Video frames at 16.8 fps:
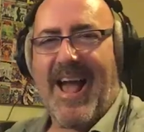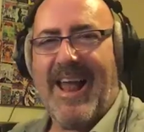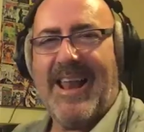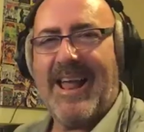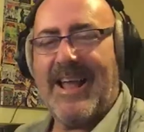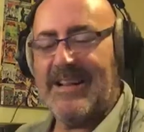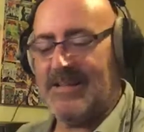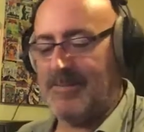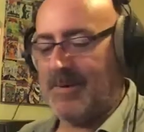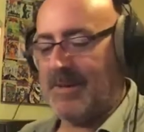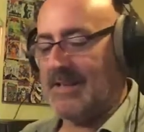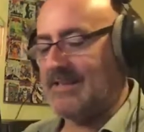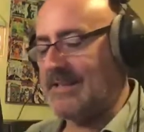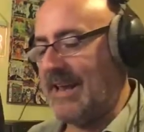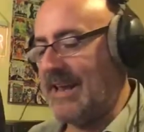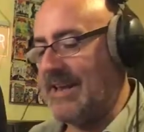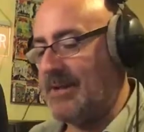I like to be a
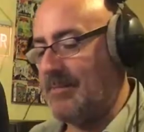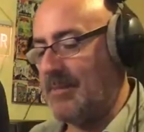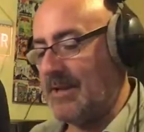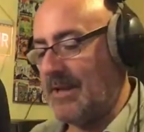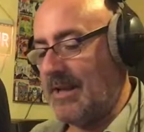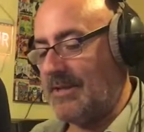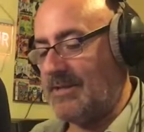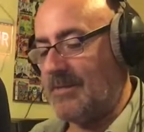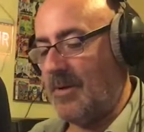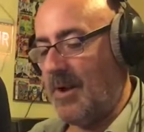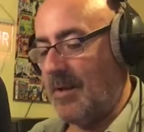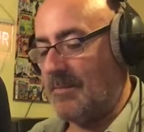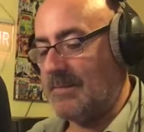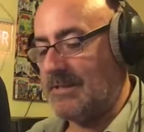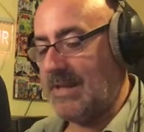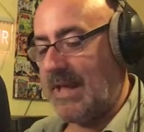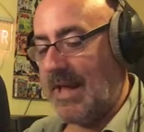gentleman. That's all
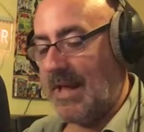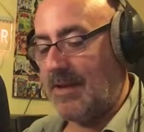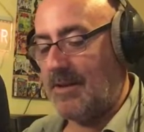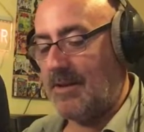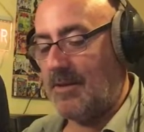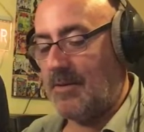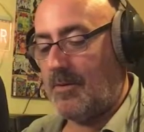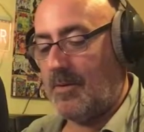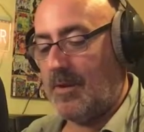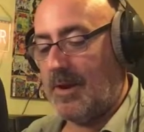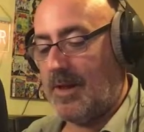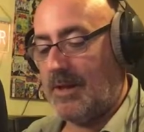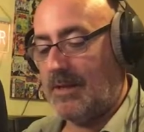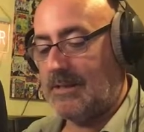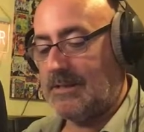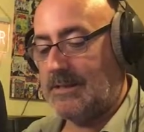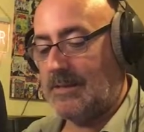I'm saying. You know, I
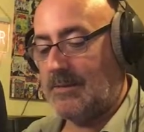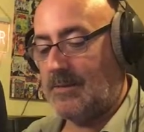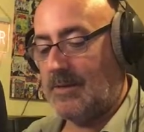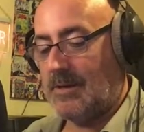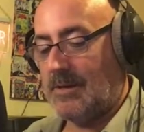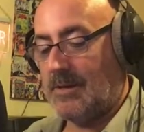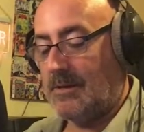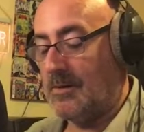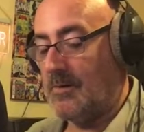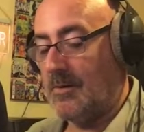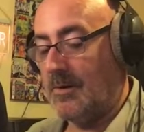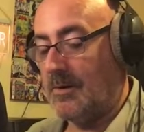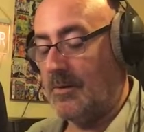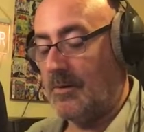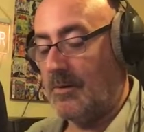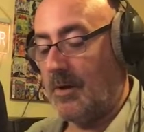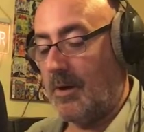like to. I don't know.
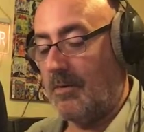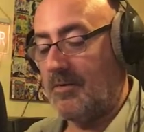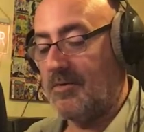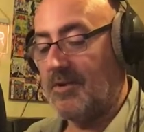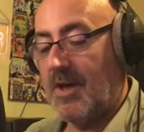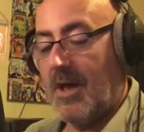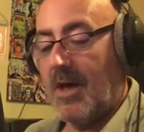I've gone all Irish.